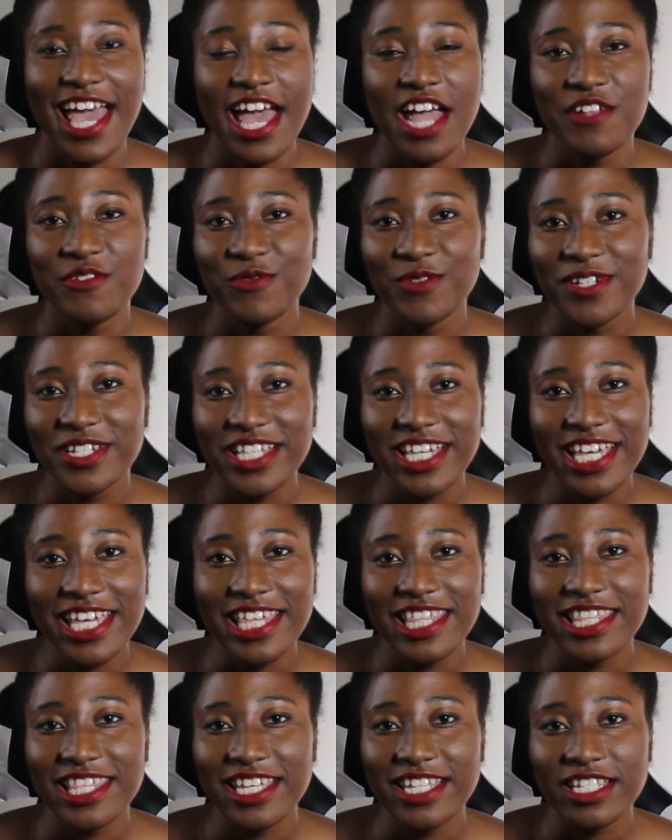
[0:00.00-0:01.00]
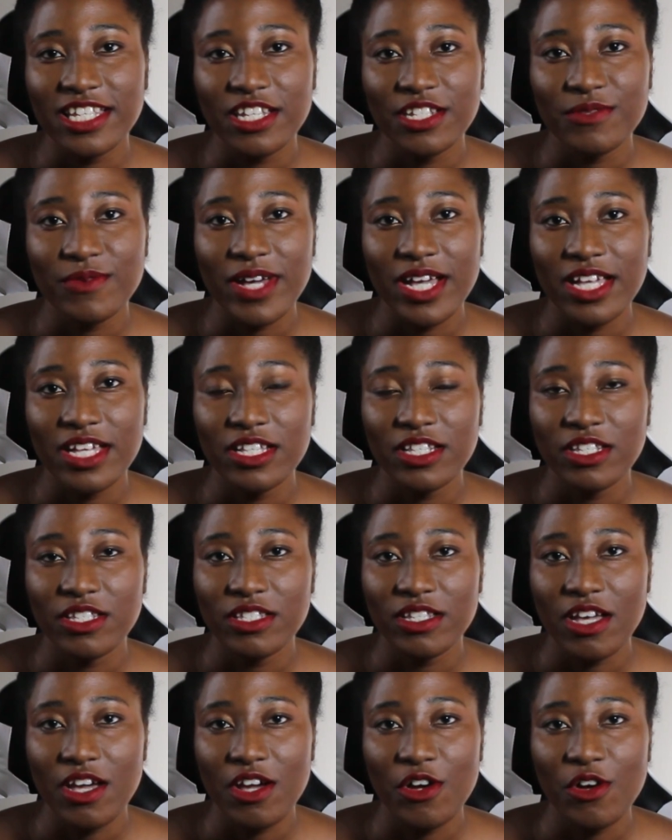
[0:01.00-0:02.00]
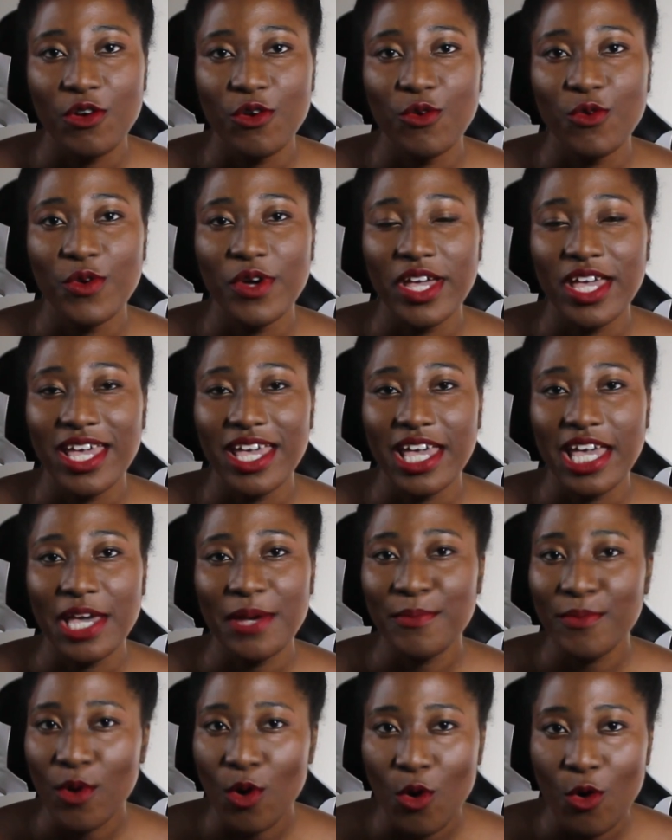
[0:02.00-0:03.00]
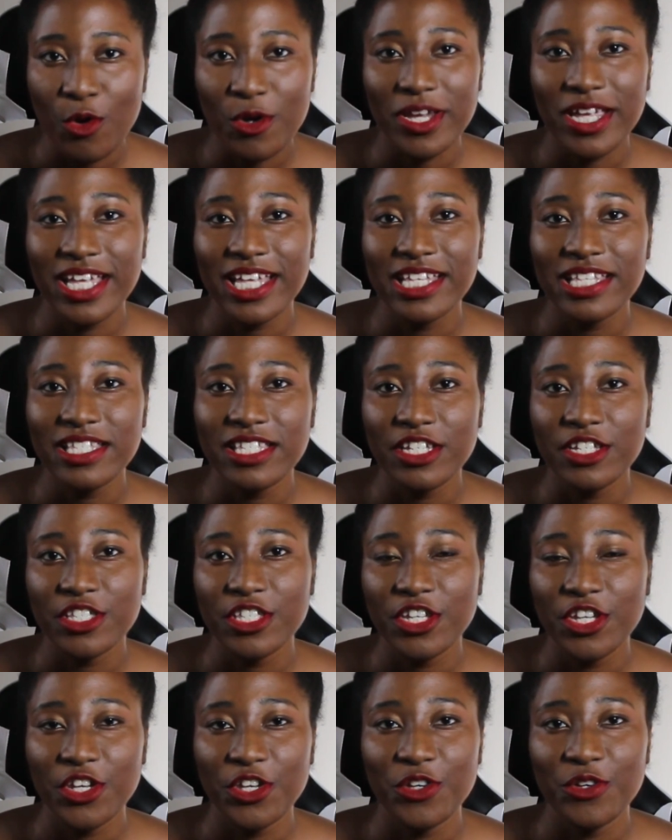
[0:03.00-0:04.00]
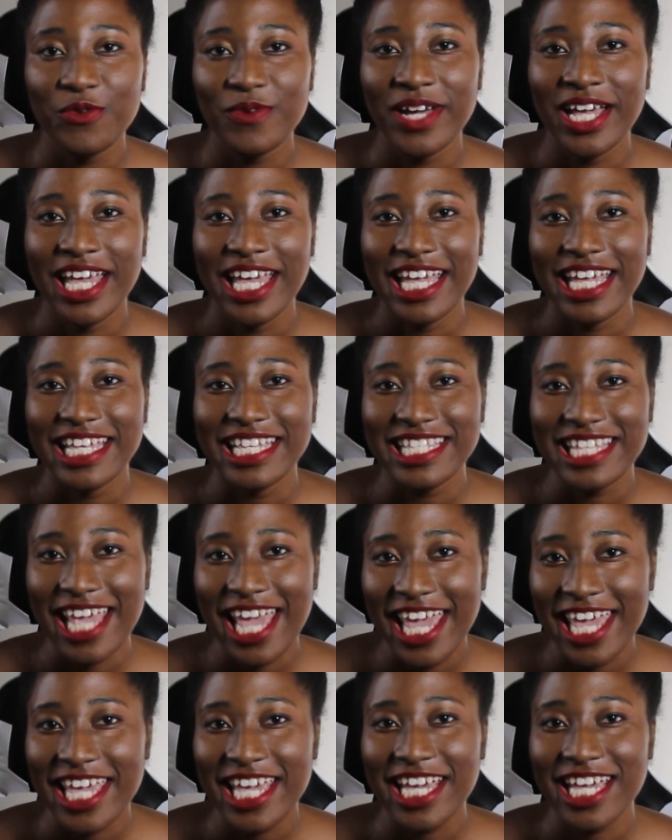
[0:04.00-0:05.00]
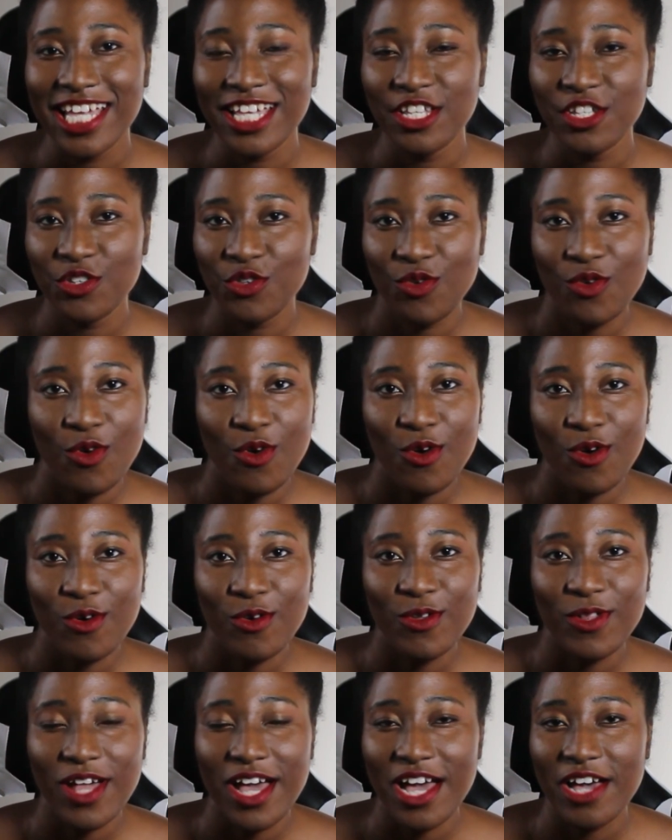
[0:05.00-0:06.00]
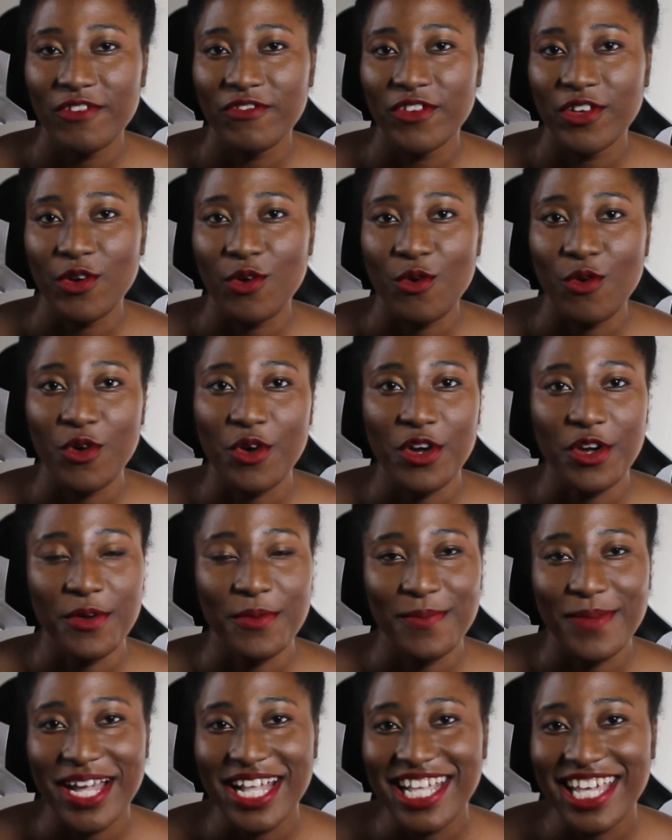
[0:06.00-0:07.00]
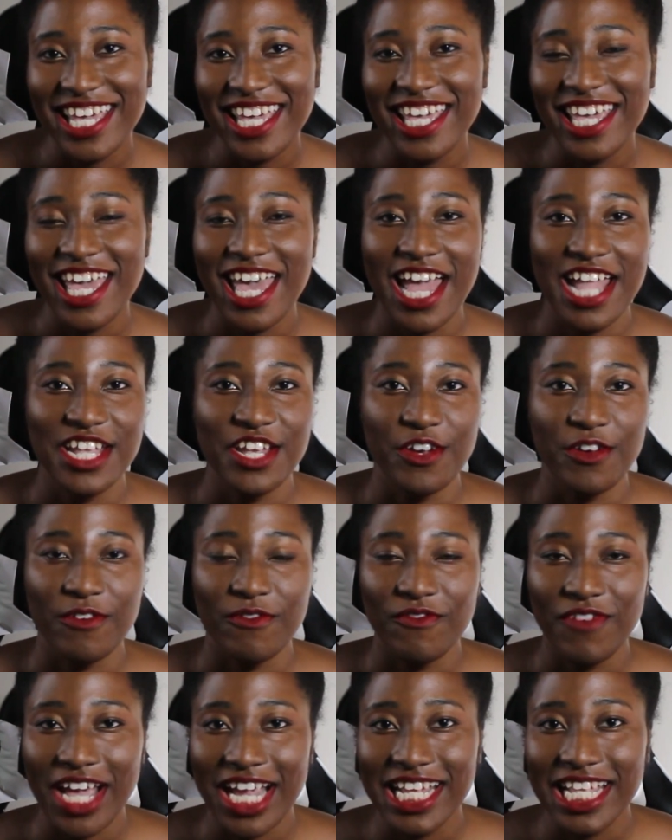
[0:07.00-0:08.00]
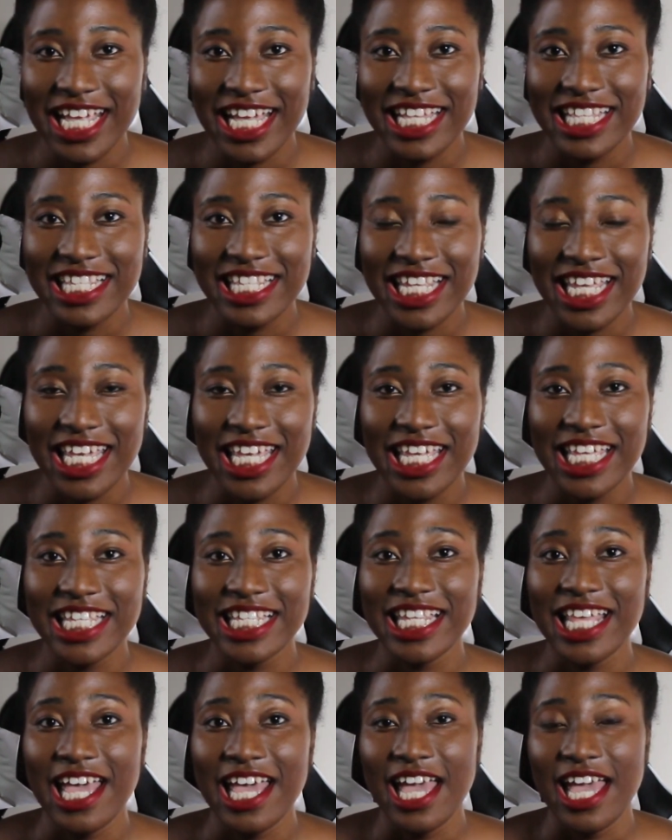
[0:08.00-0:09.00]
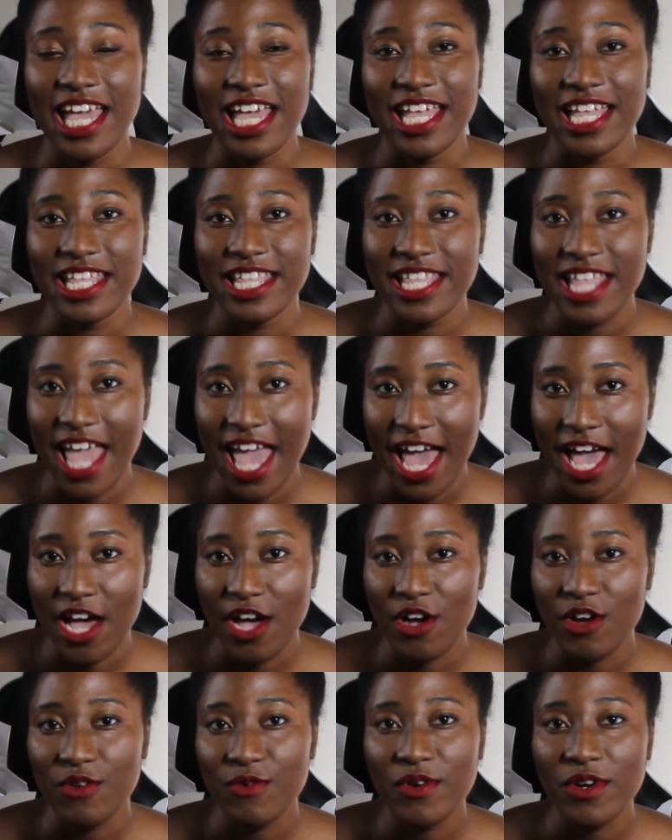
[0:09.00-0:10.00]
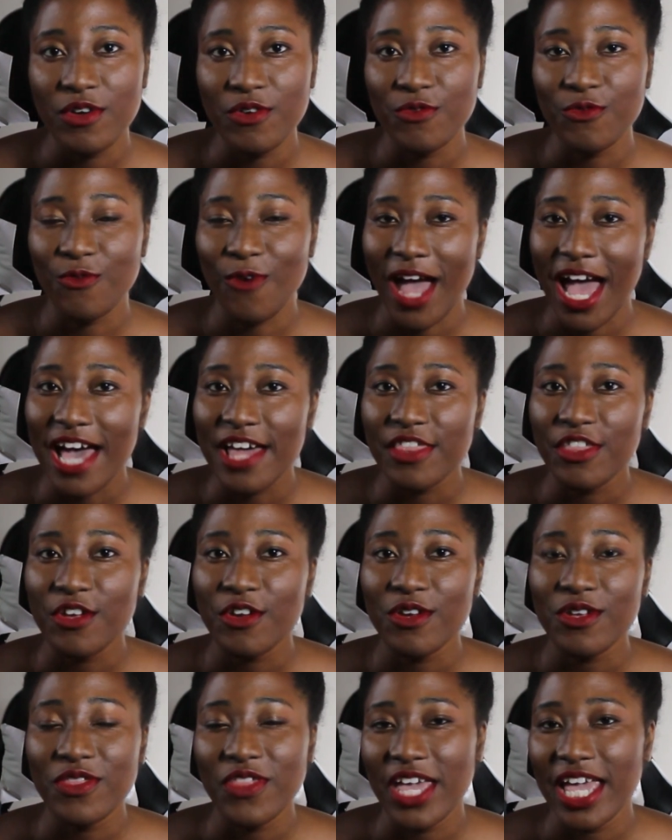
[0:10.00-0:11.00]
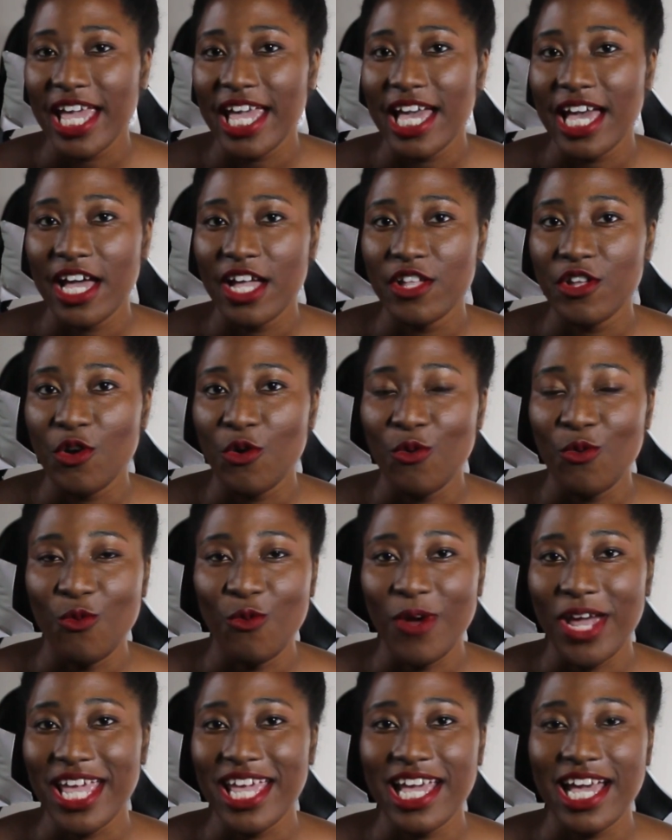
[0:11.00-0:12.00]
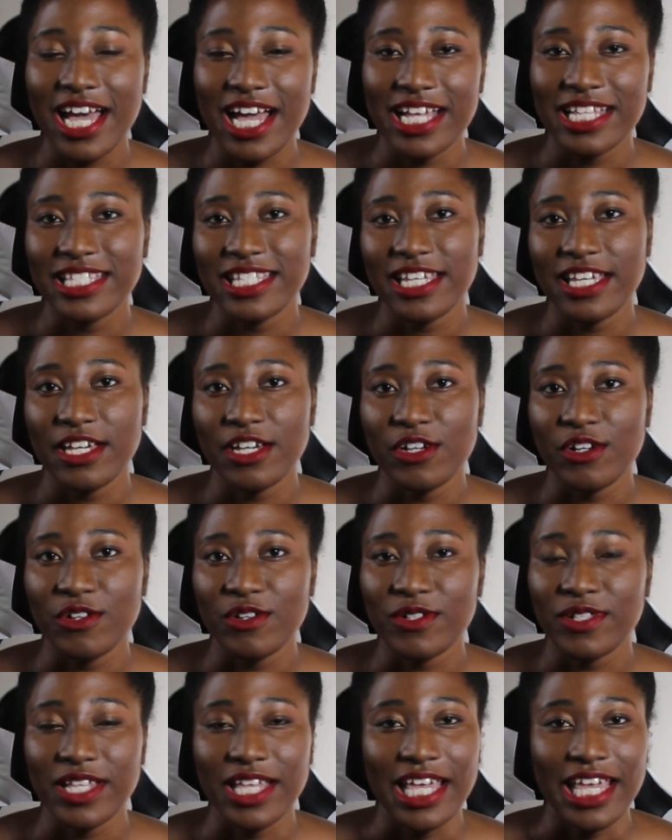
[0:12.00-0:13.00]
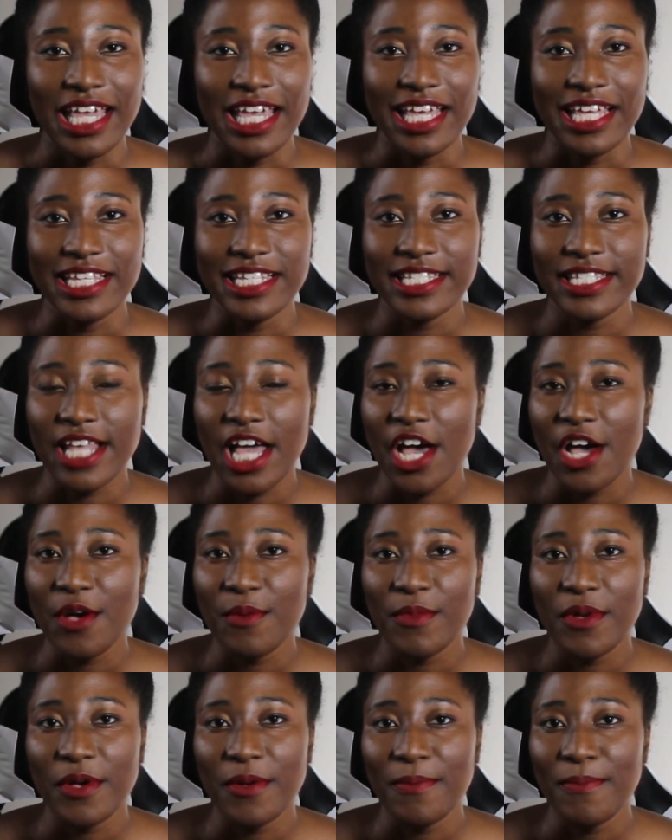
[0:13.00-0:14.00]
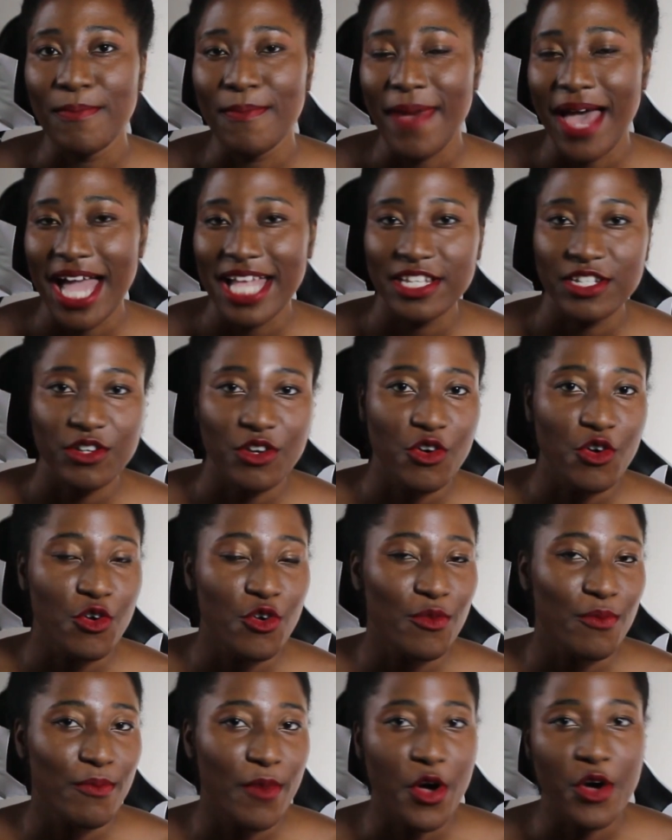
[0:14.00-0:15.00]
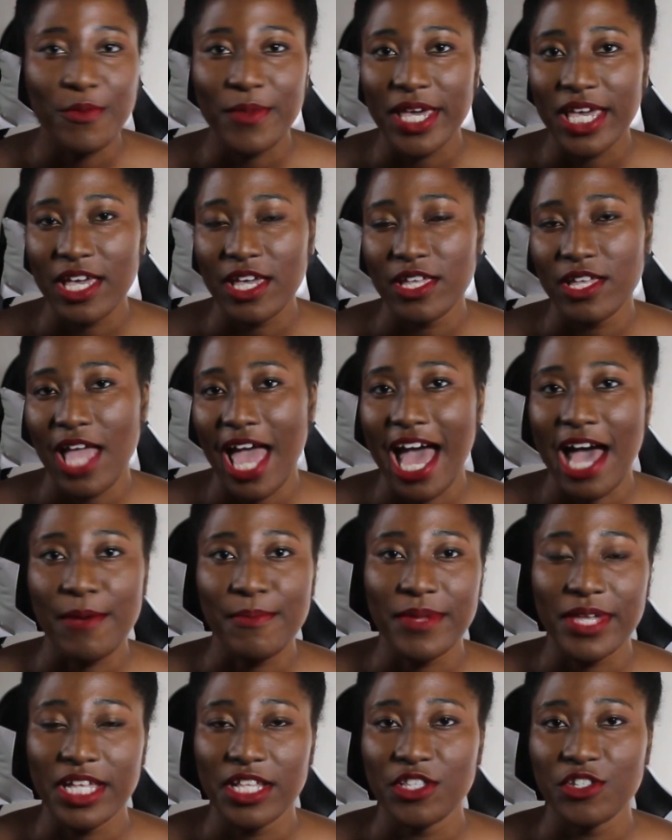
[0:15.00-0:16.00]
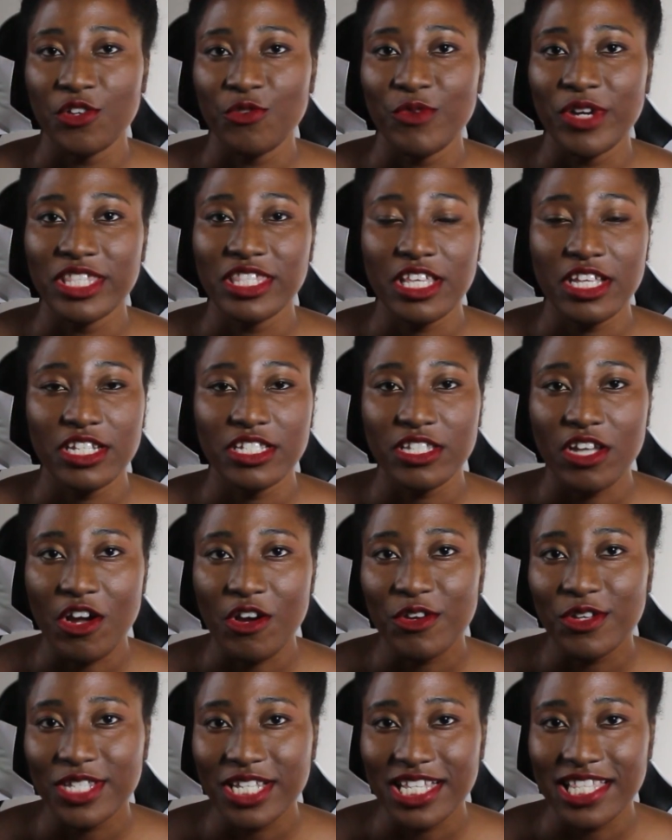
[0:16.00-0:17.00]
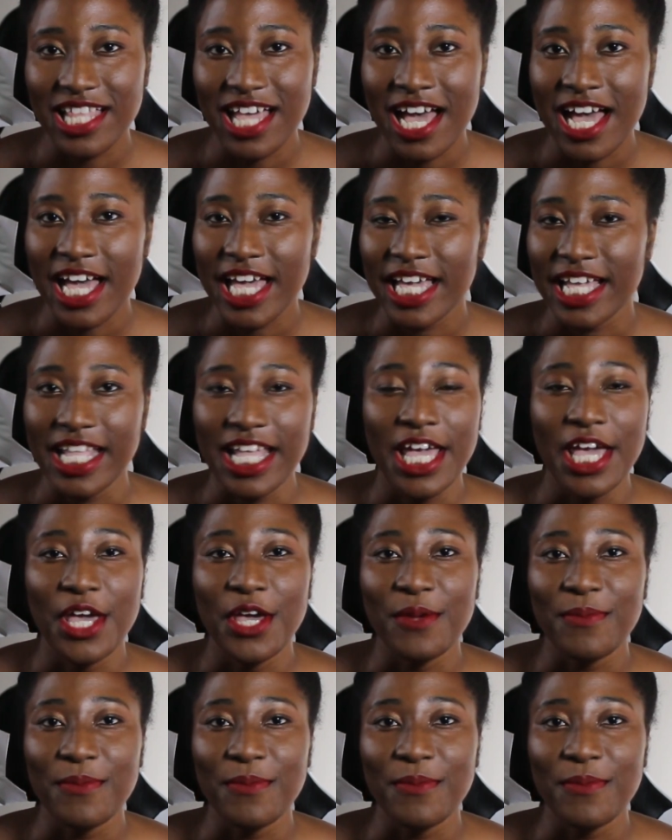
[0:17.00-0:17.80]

And really, this is why it's so important to take control of your money and your finances now rather than wait until some magical moment happens or when the stars align.